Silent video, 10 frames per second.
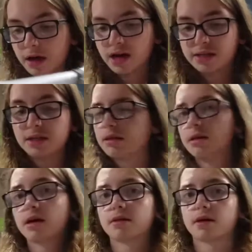on
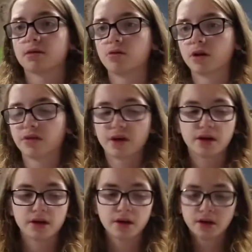TCSS or
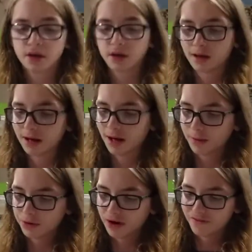anything.
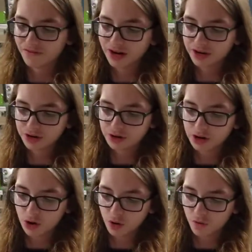They're vendor
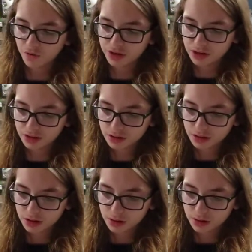only,
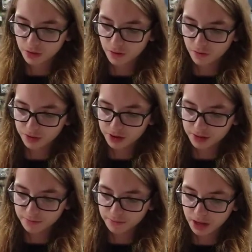so only